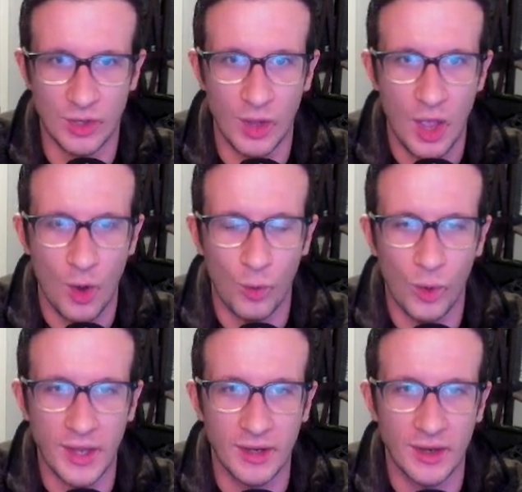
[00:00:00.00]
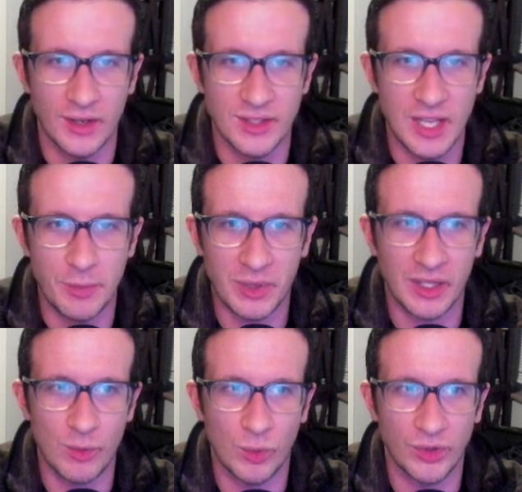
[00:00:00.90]
So white
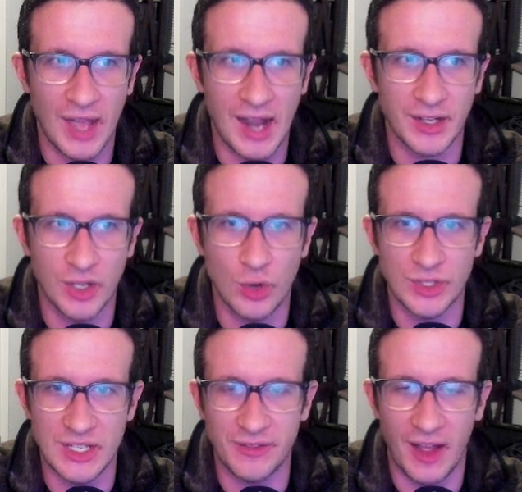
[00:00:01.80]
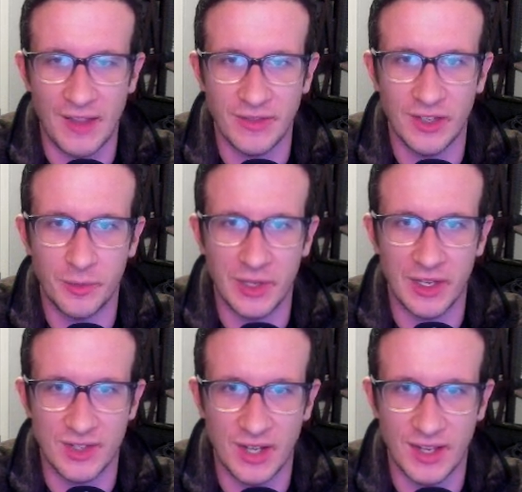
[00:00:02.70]
typically will not go d5 here
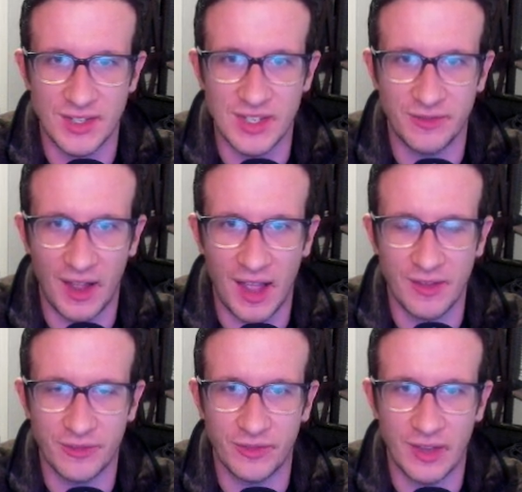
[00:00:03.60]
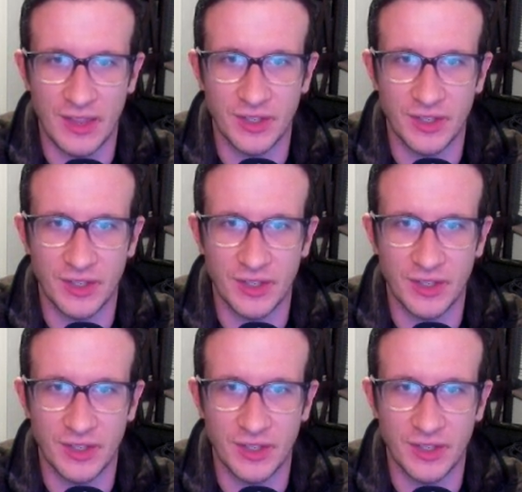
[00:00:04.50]
because knight c5